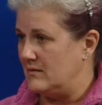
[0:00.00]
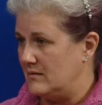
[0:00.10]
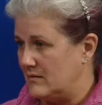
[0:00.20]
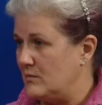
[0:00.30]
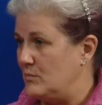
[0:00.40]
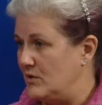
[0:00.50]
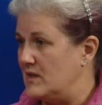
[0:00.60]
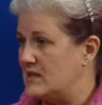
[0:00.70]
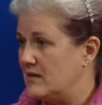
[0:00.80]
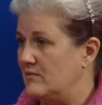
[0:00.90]

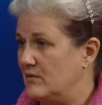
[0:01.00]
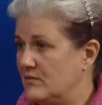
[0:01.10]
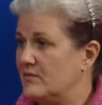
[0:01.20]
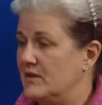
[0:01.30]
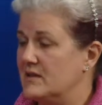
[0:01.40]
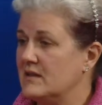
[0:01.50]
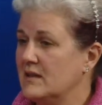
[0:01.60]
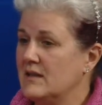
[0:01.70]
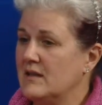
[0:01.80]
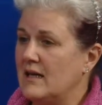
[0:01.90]
community of Ludford,
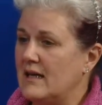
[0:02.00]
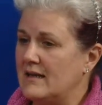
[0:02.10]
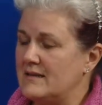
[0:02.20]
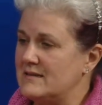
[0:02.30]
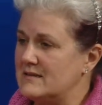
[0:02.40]
and